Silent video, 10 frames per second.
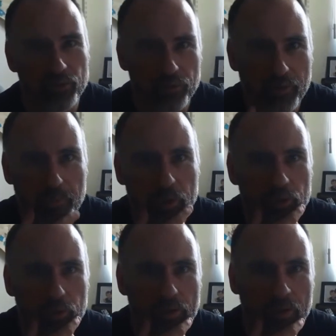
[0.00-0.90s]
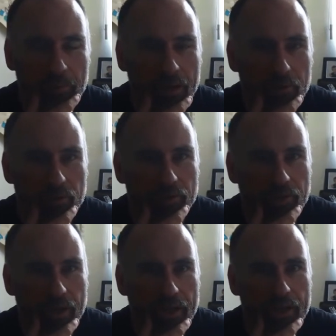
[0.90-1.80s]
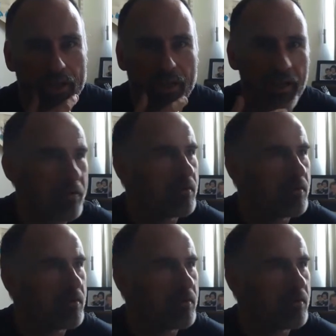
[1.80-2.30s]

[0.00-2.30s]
during the module about the